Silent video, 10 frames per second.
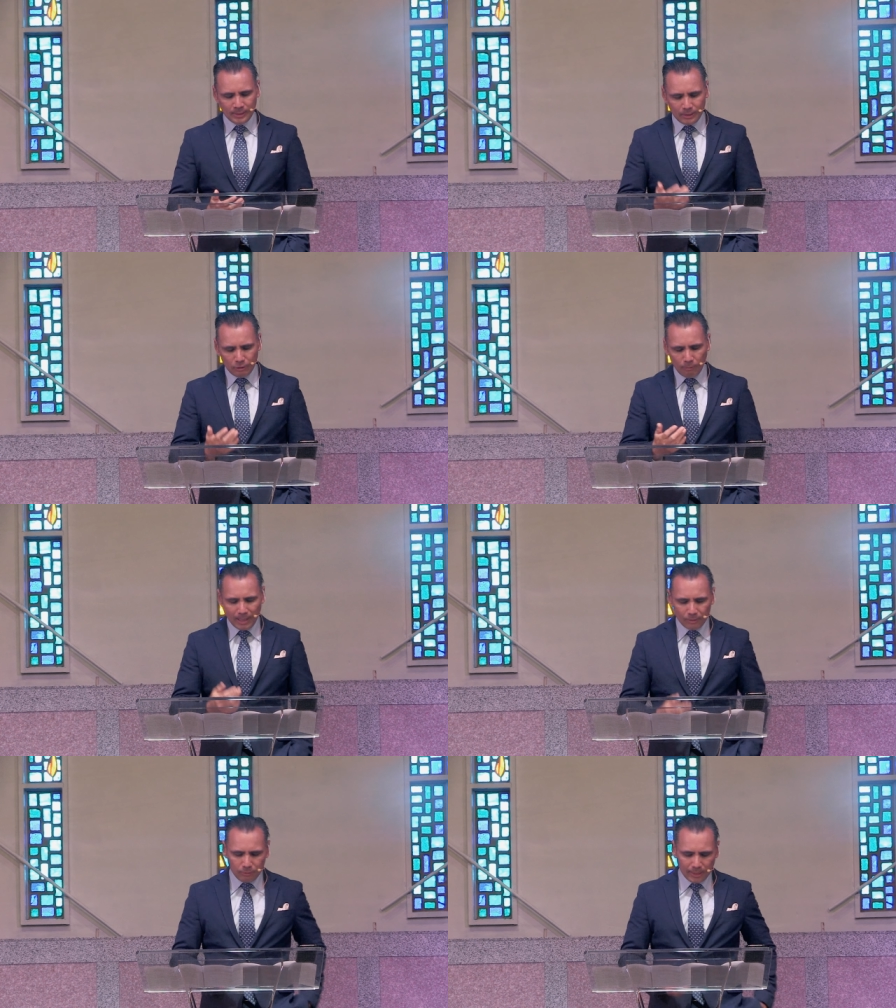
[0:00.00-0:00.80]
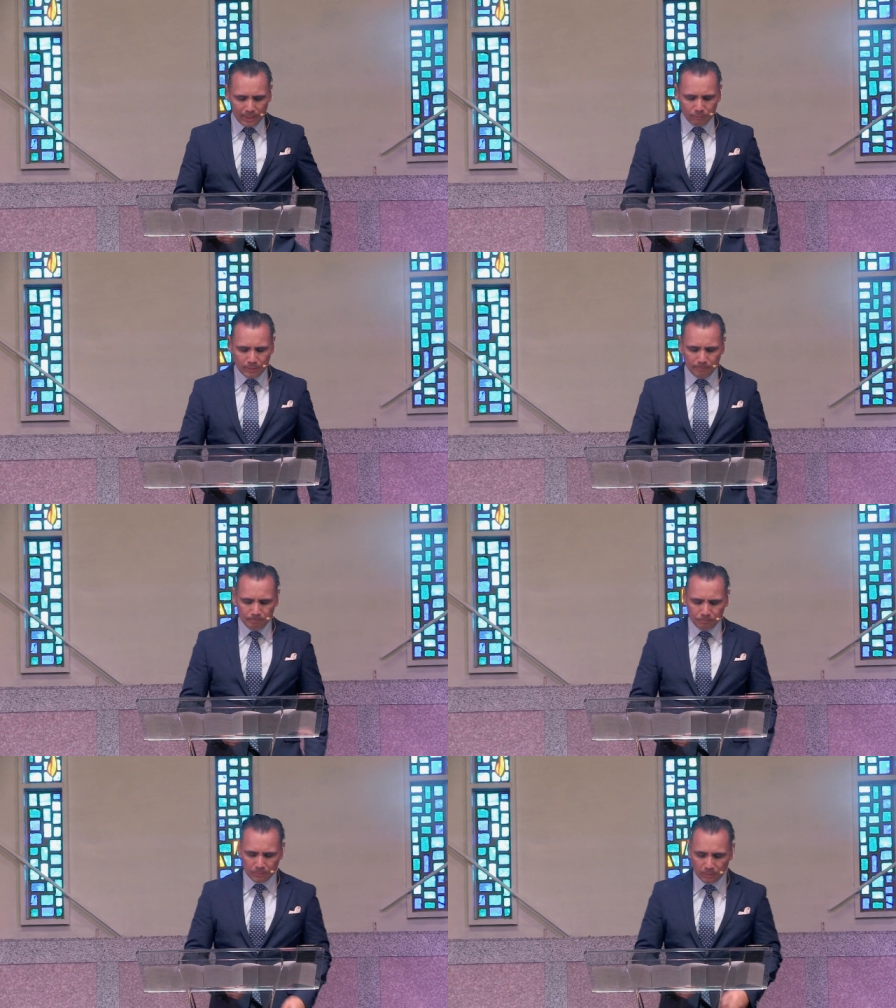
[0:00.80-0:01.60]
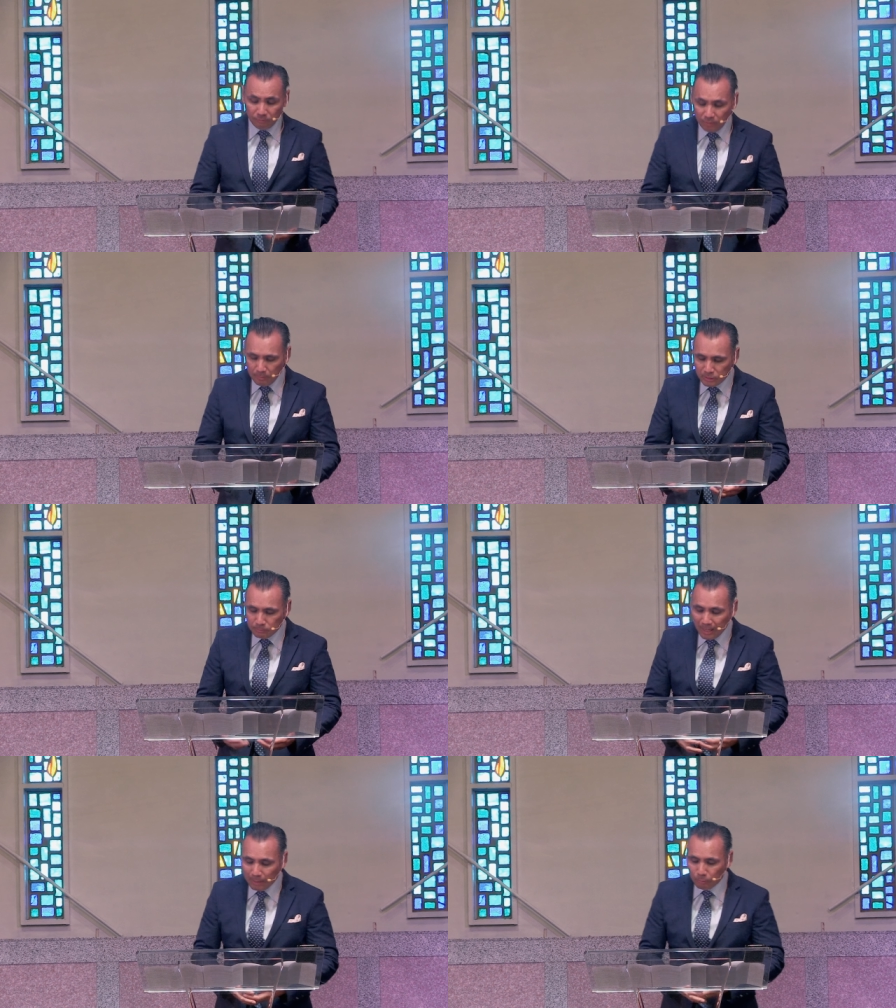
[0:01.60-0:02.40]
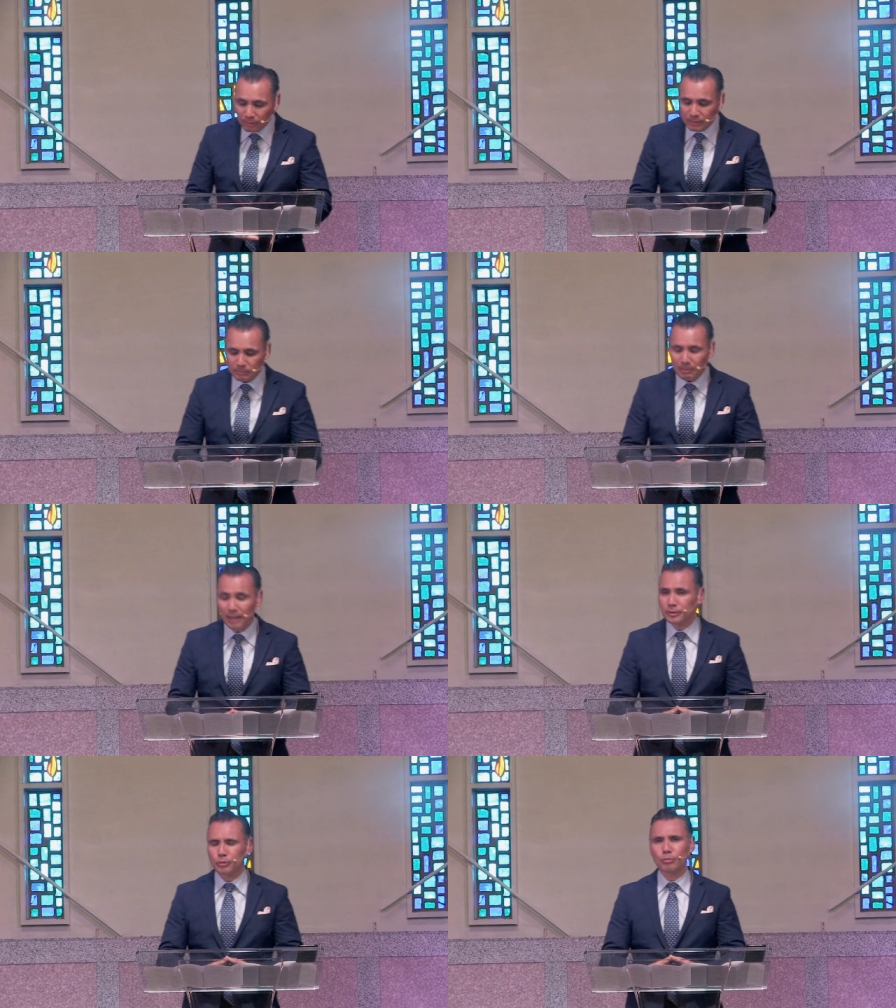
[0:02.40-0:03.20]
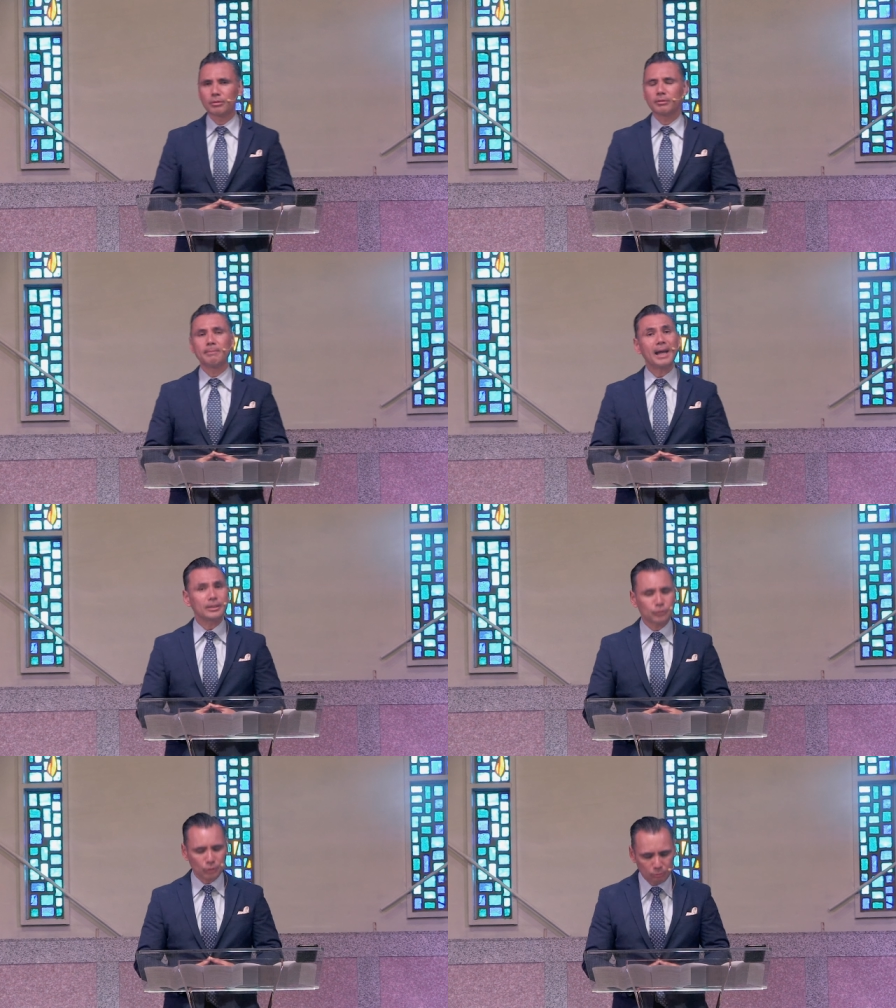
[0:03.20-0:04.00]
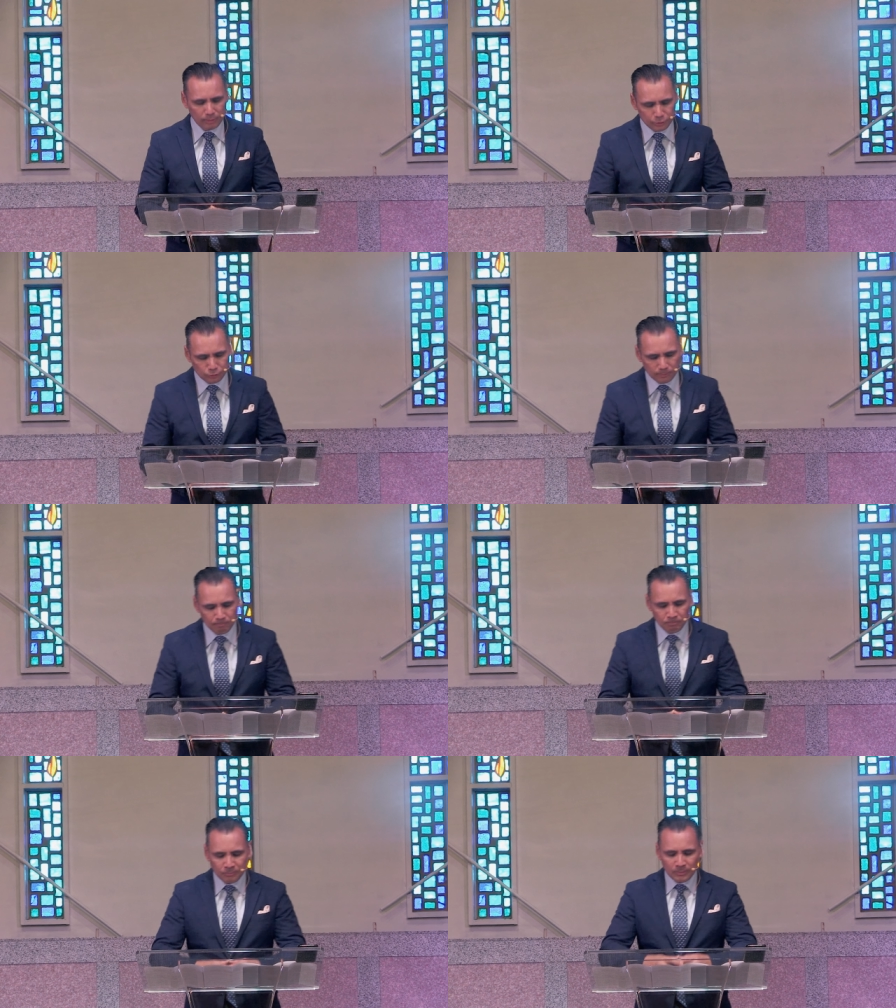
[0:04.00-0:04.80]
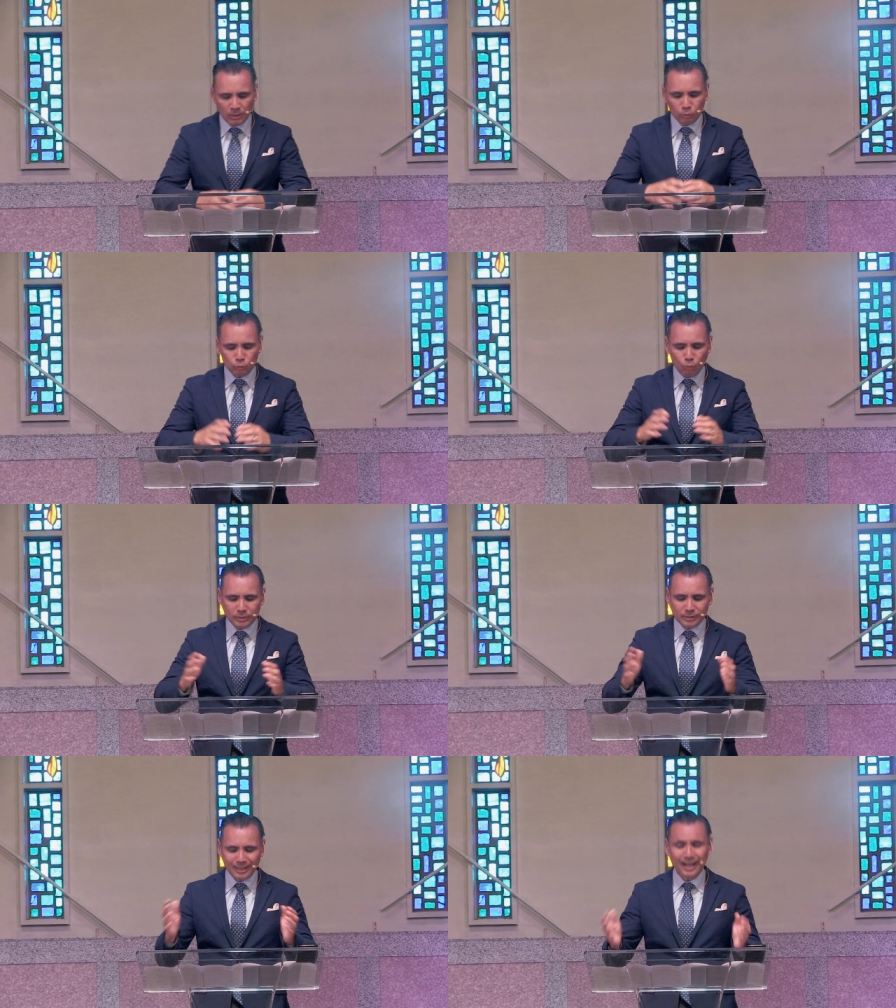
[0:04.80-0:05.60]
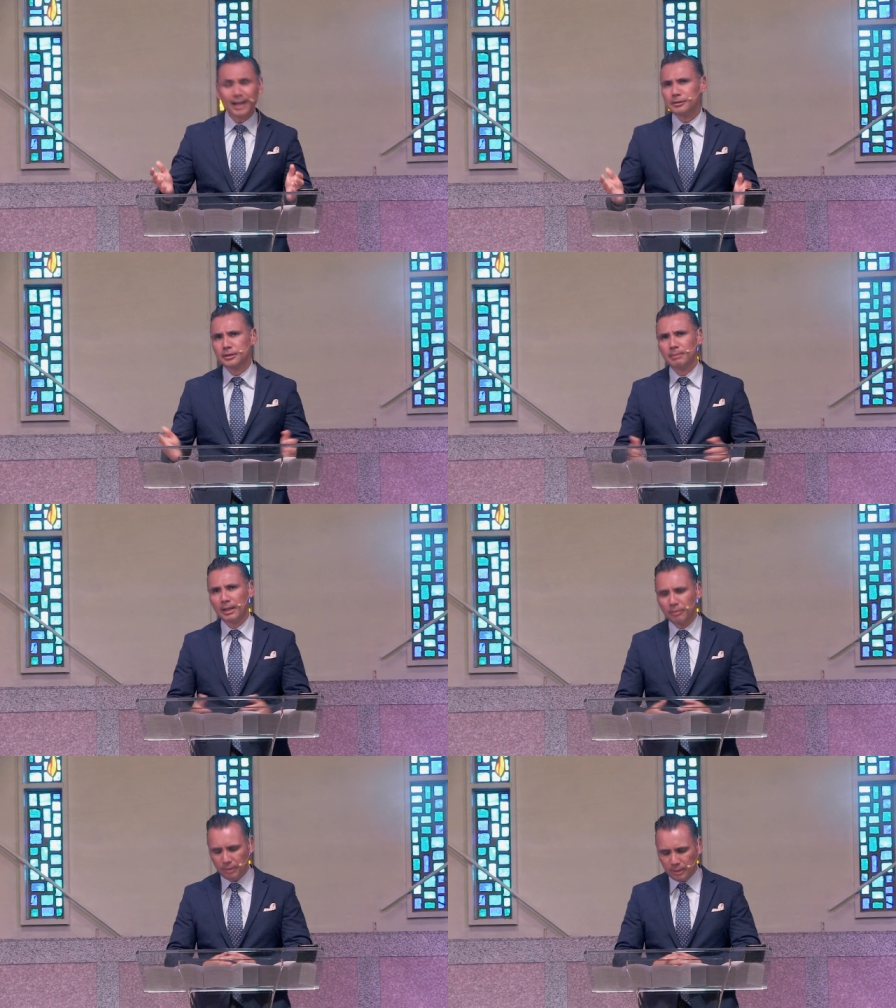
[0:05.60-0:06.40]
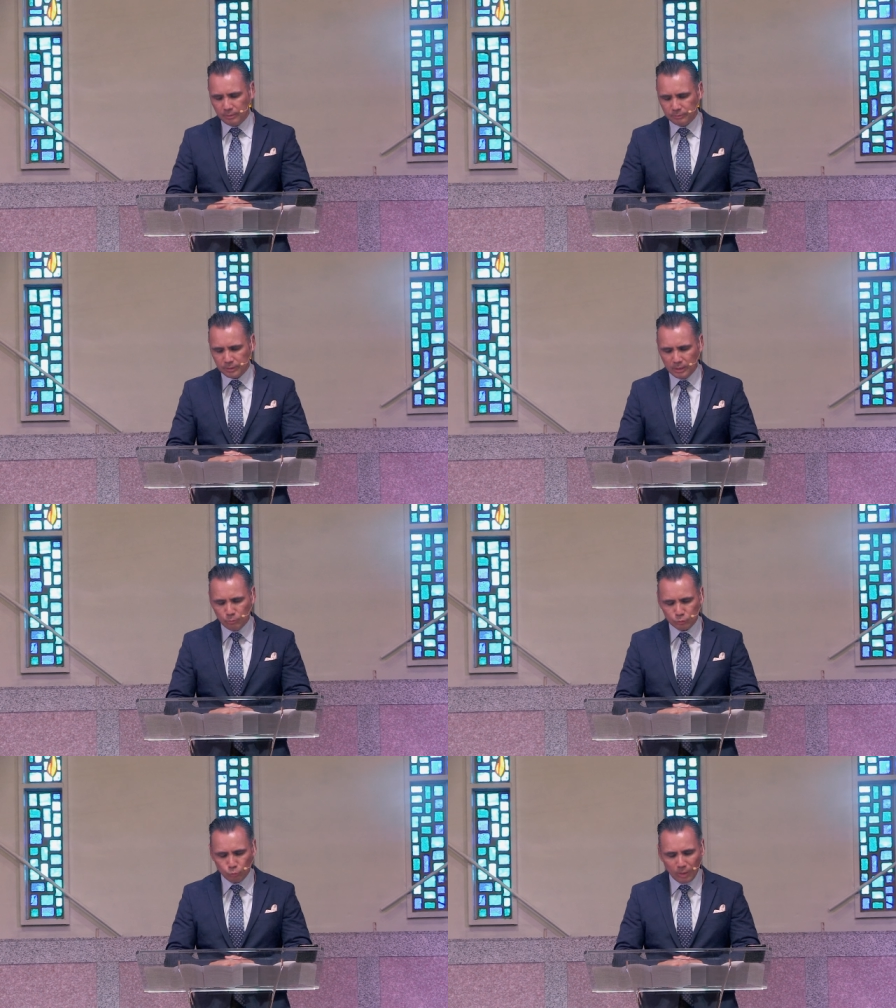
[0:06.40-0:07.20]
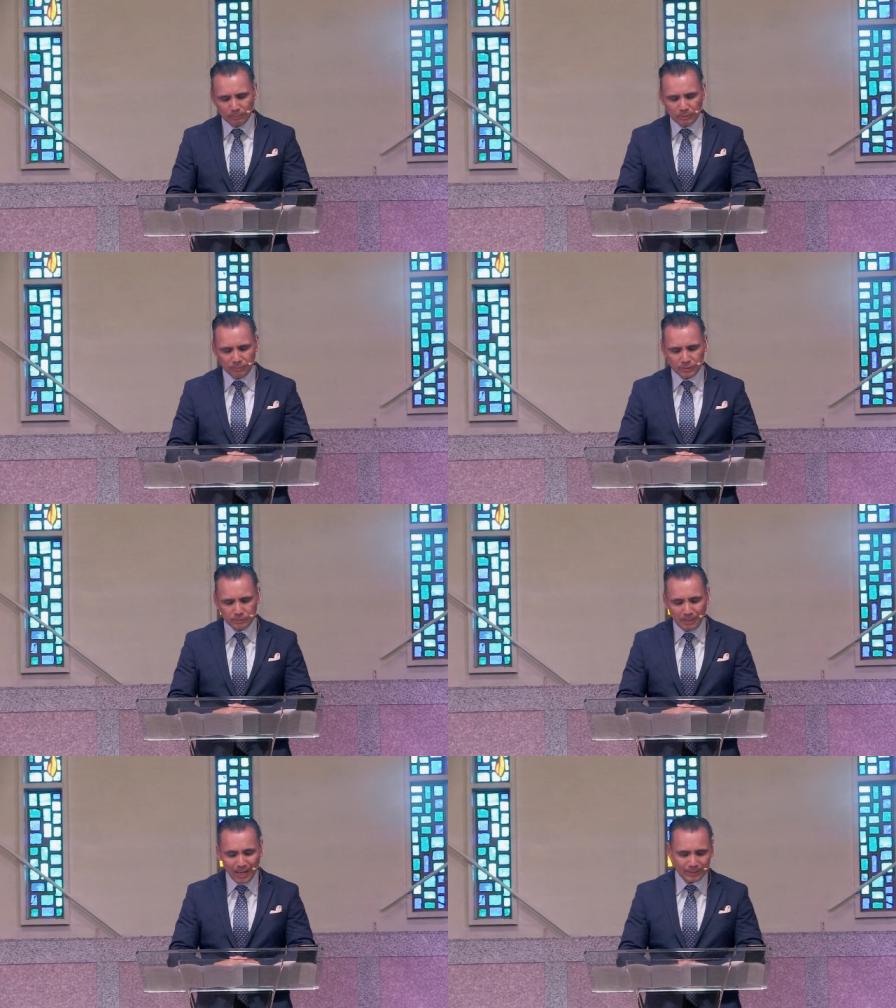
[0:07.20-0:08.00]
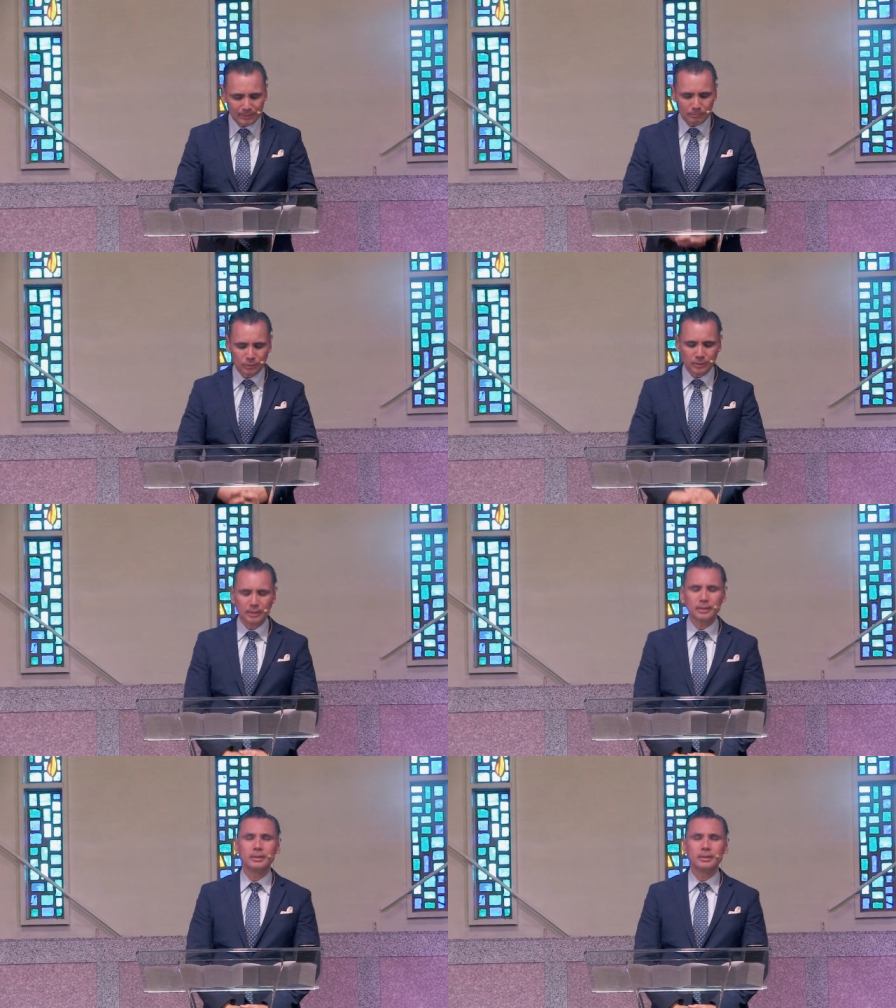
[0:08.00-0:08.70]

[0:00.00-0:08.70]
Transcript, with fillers: You know, Matthew Henry, the famous Bible expositor of the past generation, was once accosted by thieves and he was robbed of his pocketbook.